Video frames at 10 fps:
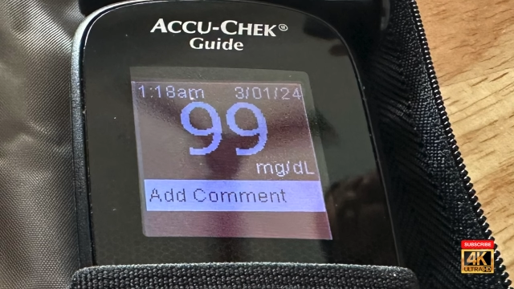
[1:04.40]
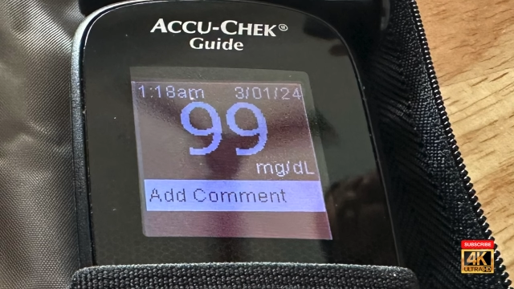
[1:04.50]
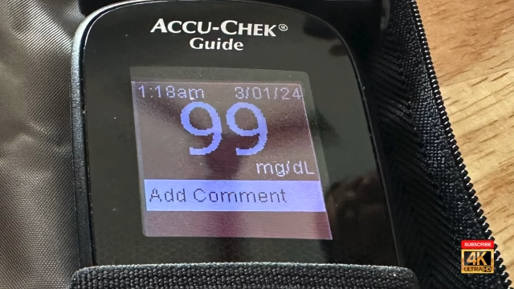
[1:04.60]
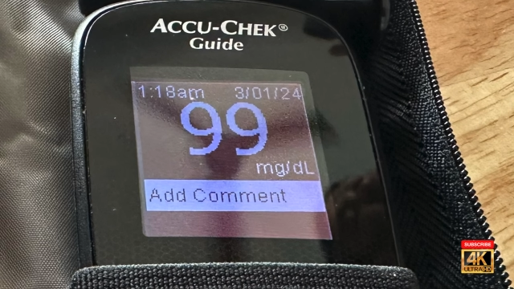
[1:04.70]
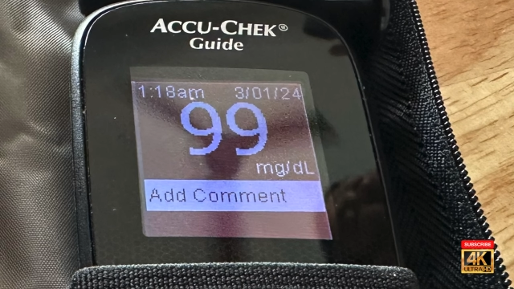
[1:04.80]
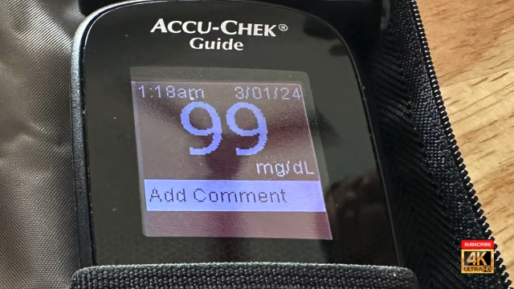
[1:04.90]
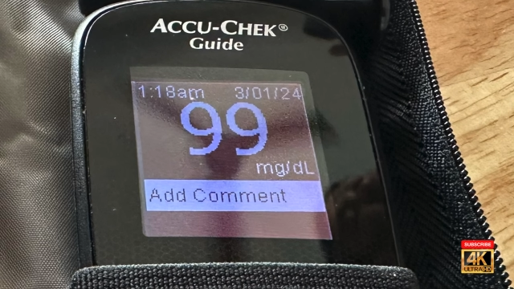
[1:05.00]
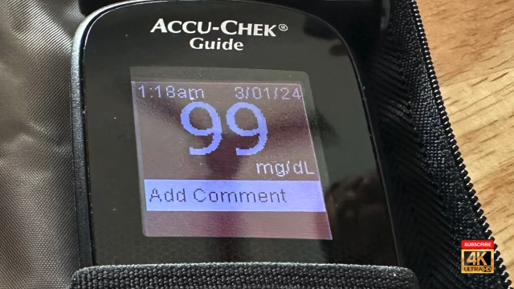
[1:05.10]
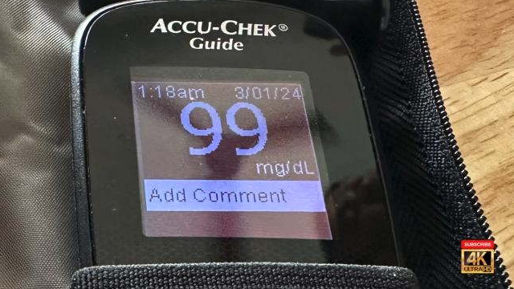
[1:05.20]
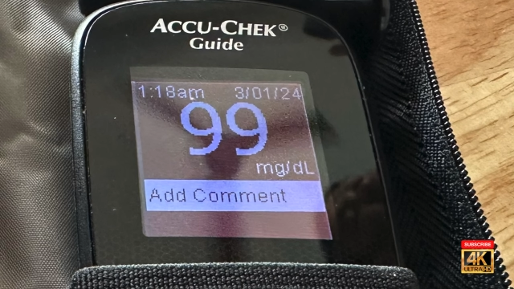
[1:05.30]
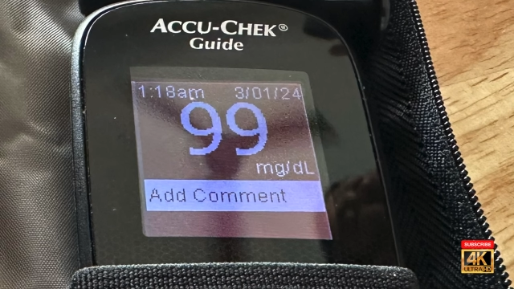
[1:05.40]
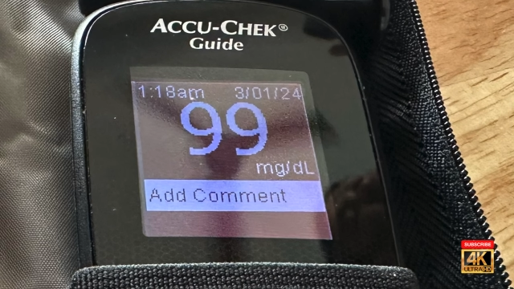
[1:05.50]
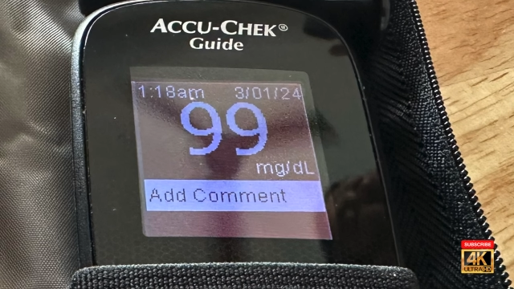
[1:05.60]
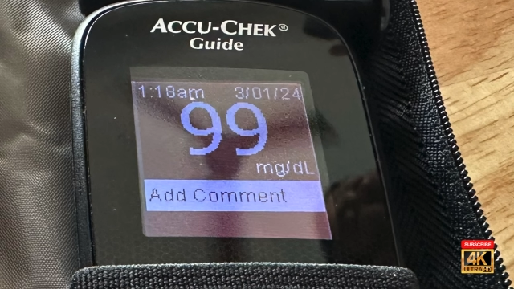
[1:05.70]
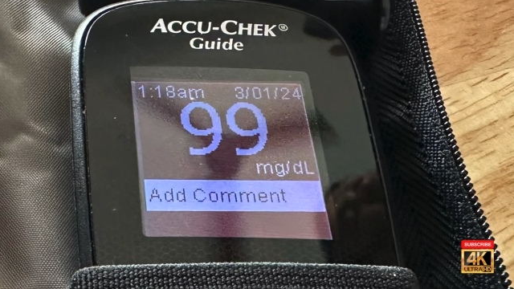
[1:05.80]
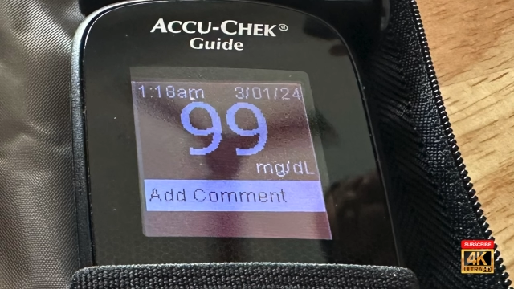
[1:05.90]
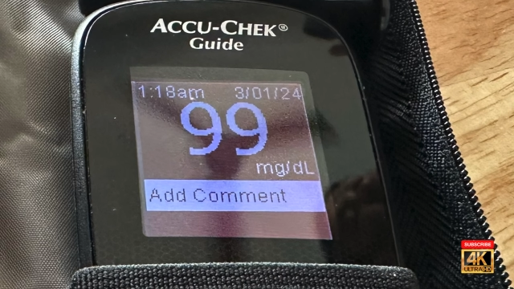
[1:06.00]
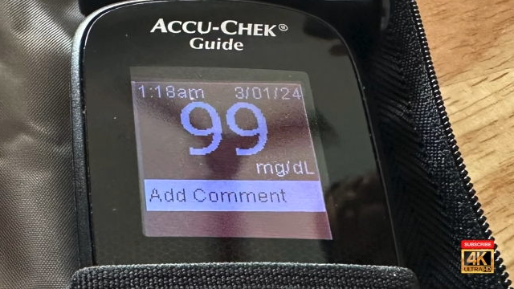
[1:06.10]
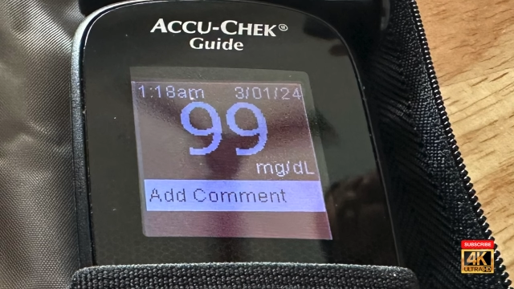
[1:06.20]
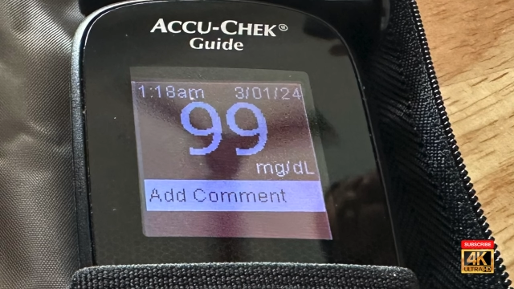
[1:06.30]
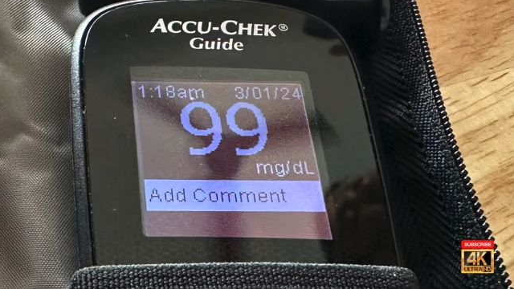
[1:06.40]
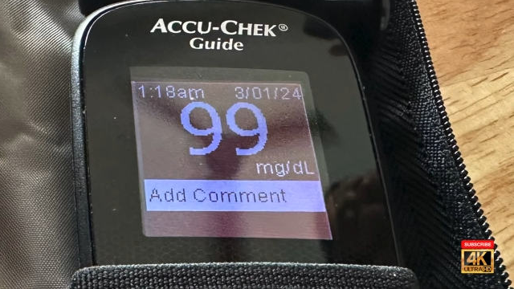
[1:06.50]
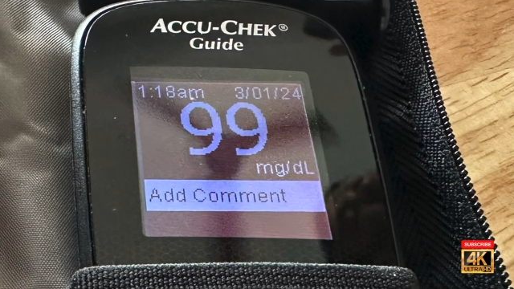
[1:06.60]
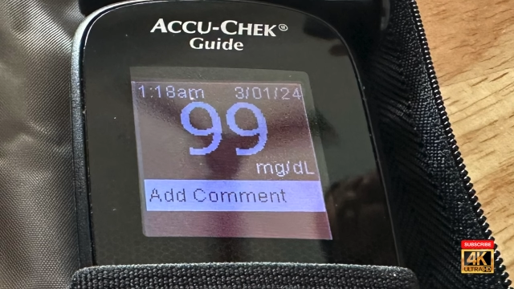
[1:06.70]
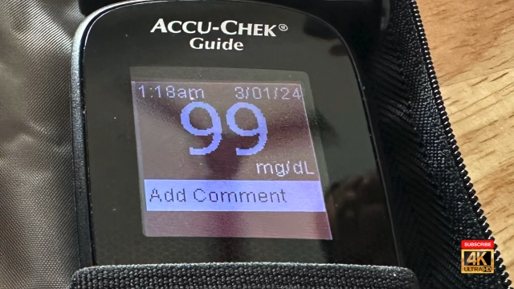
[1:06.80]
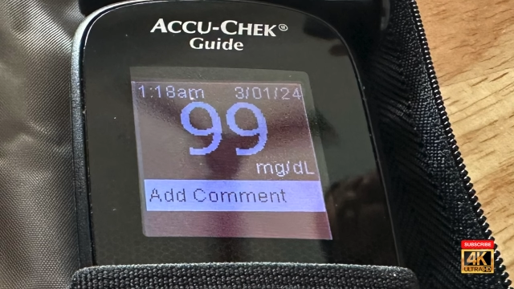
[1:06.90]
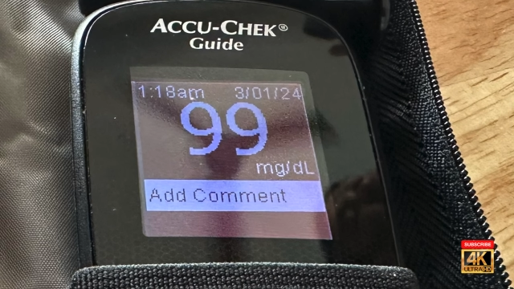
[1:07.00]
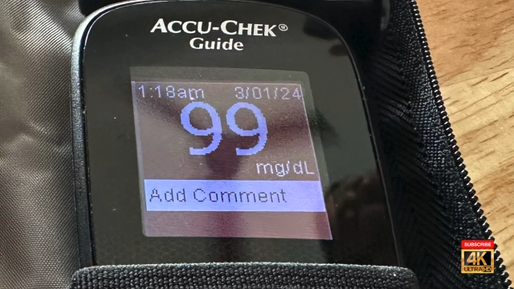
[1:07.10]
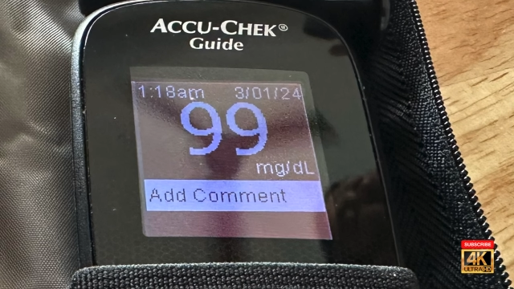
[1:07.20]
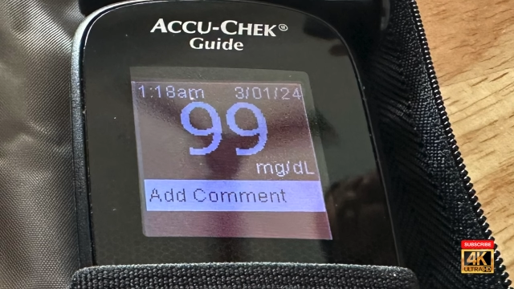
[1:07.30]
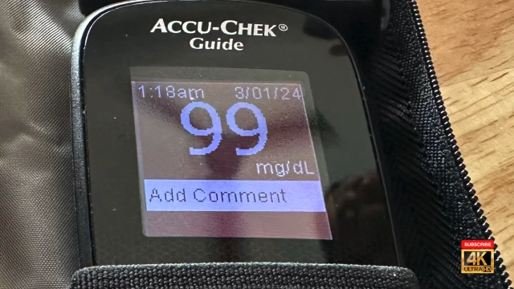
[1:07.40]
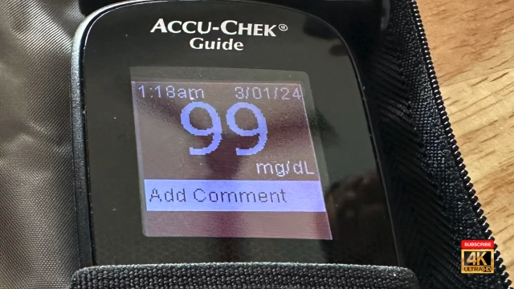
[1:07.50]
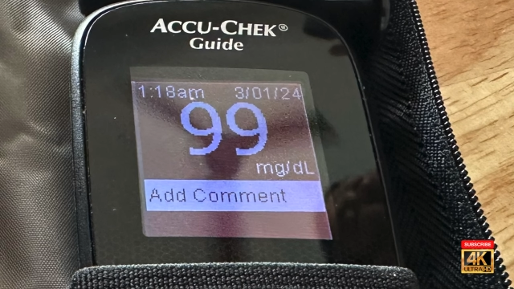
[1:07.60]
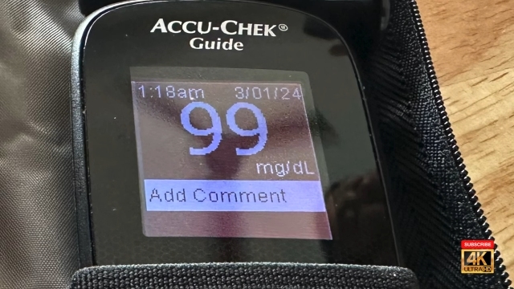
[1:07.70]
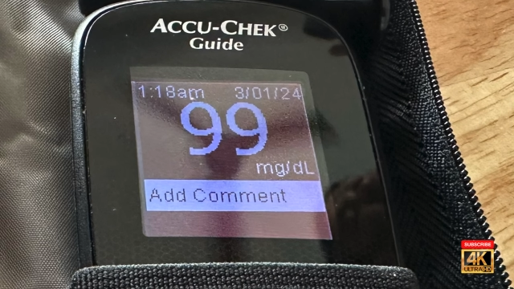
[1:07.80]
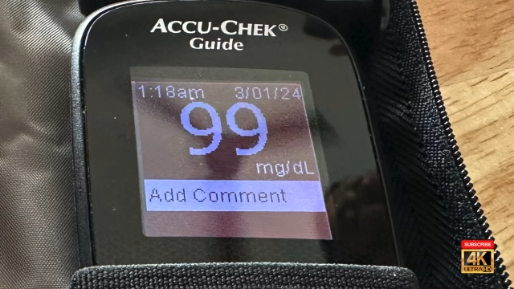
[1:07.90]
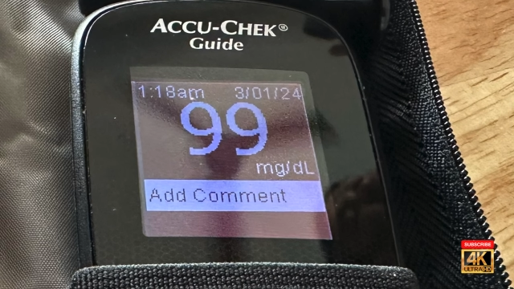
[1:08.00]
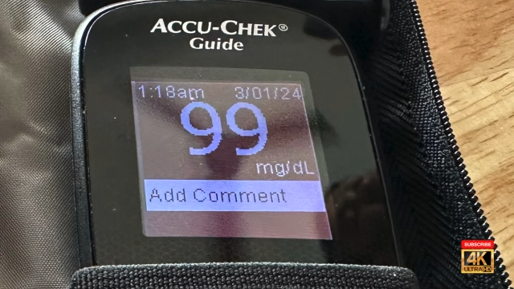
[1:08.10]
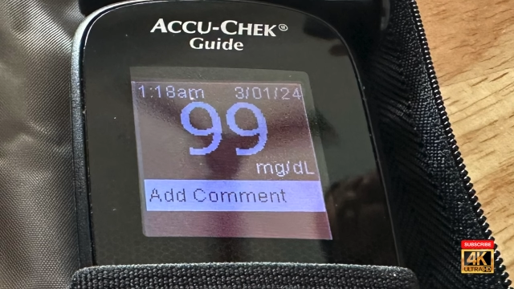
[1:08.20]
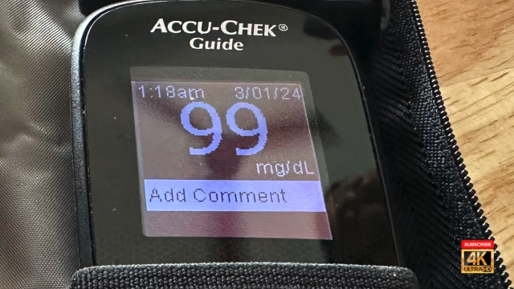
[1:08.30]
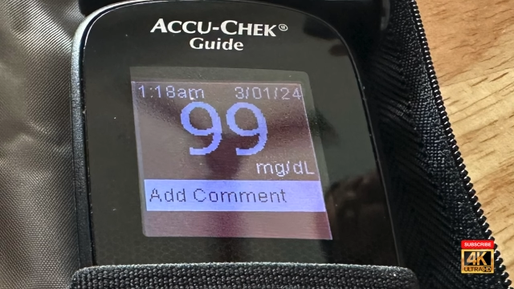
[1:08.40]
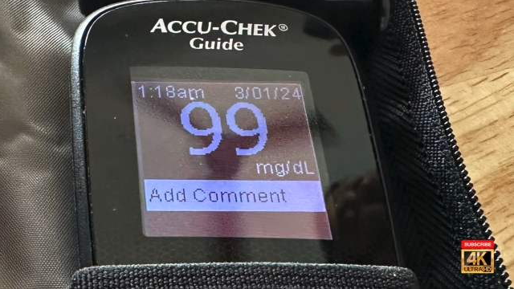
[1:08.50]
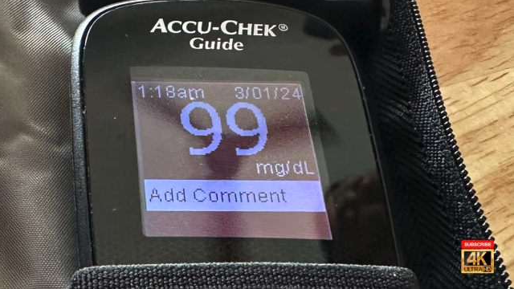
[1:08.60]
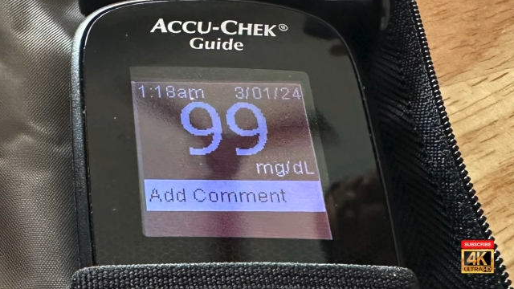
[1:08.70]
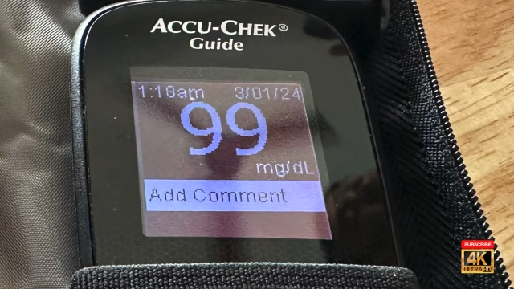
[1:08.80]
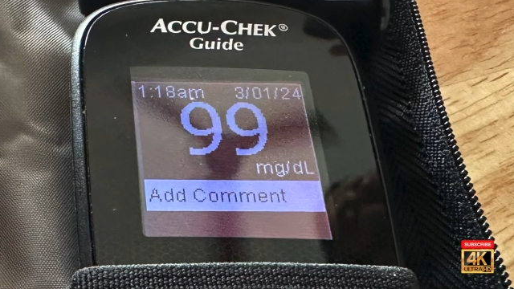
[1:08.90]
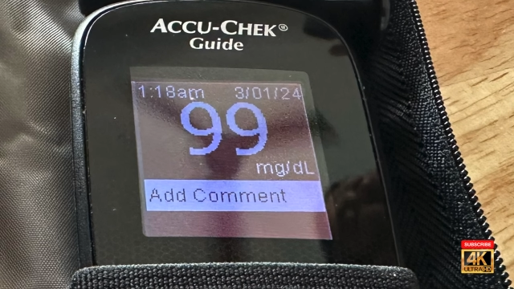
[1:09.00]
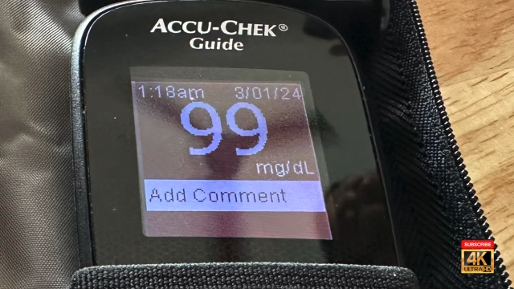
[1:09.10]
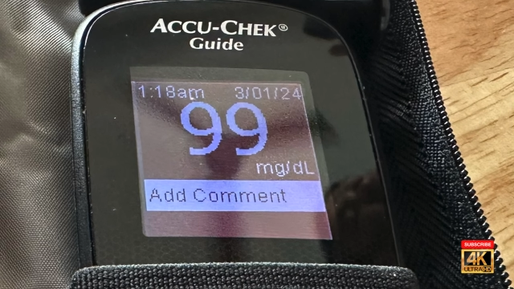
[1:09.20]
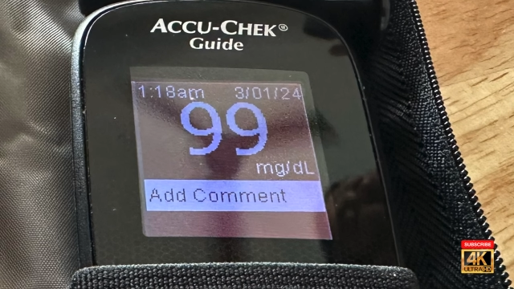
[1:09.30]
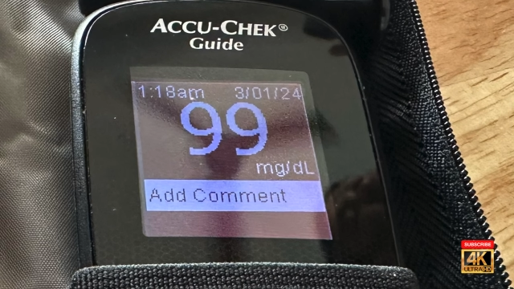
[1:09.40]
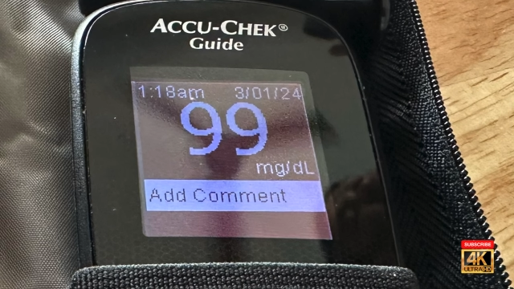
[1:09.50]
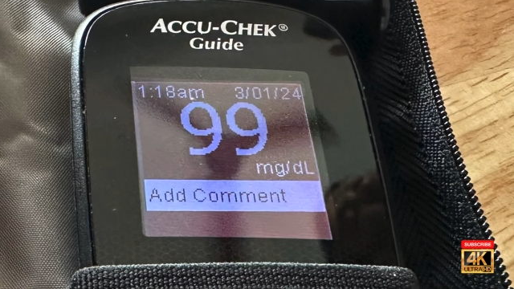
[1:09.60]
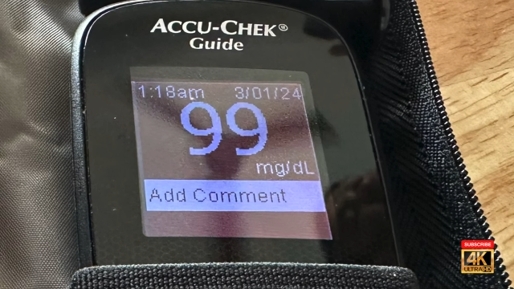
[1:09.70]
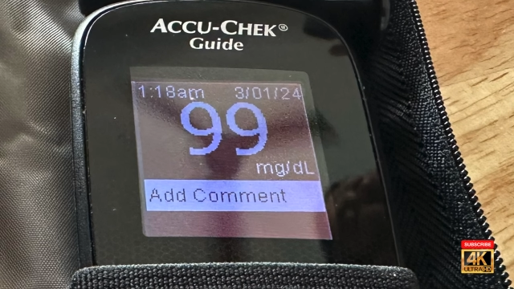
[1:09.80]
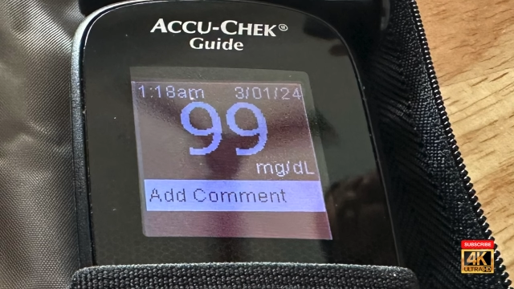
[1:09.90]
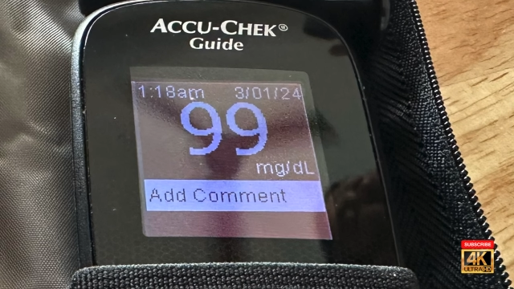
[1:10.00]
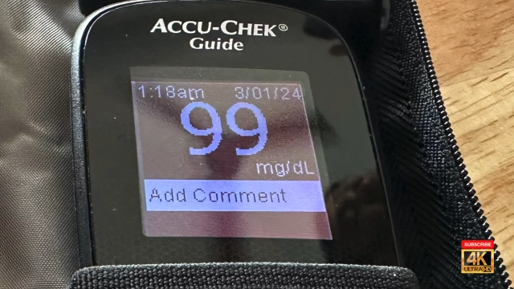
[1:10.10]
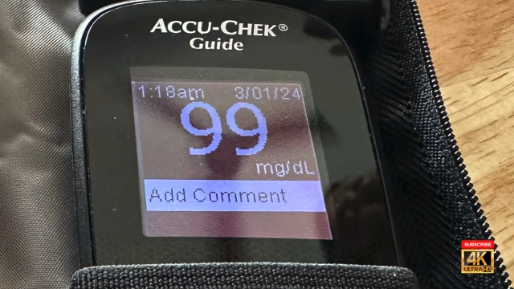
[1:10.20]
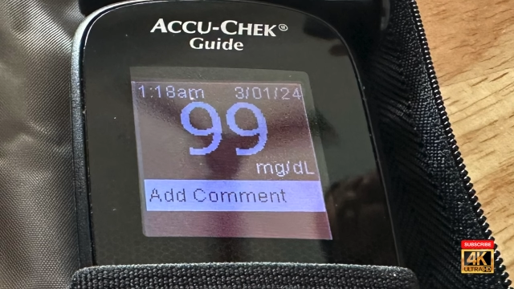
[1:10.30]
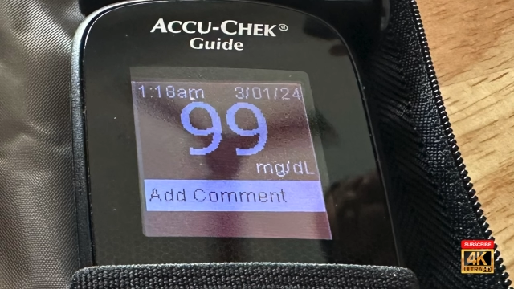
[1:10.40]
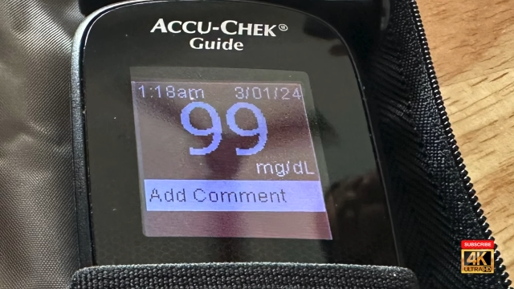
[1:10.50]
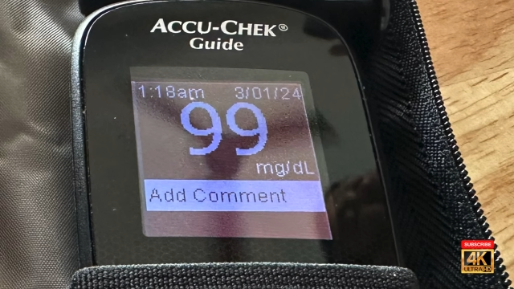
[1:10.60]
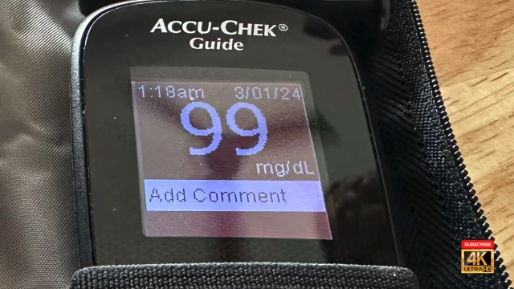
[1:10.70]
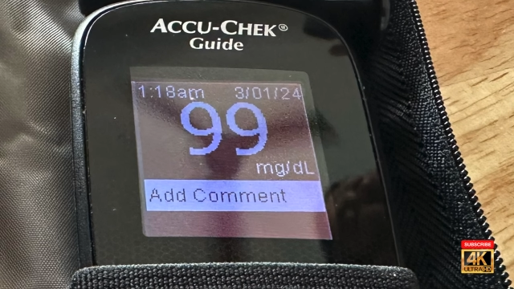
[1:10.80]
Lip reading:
[unreadable: no face in view]